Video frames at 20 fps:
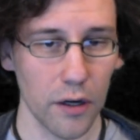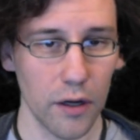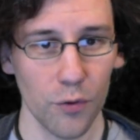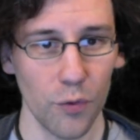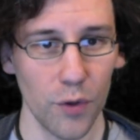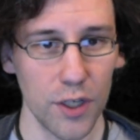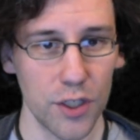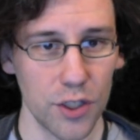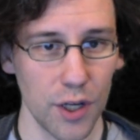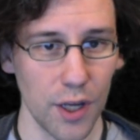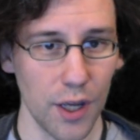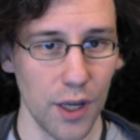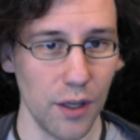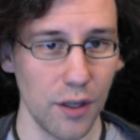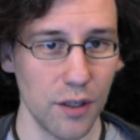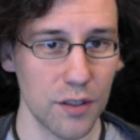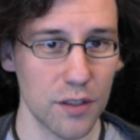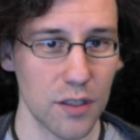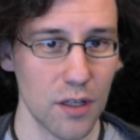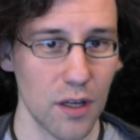which
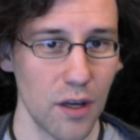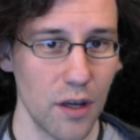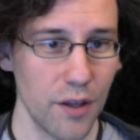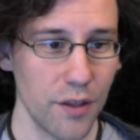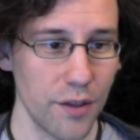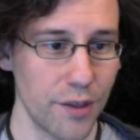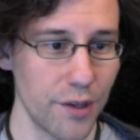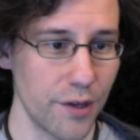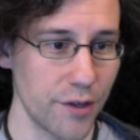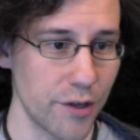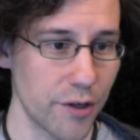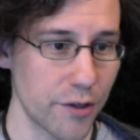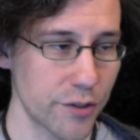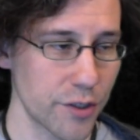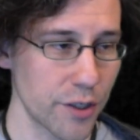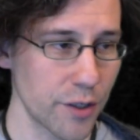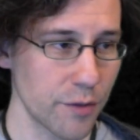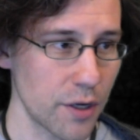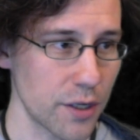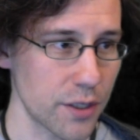is that
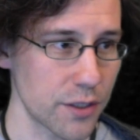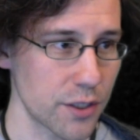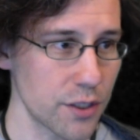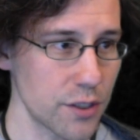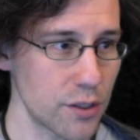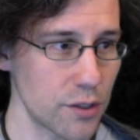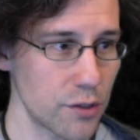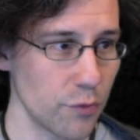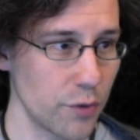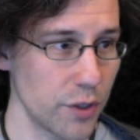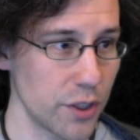Nurturing Presence,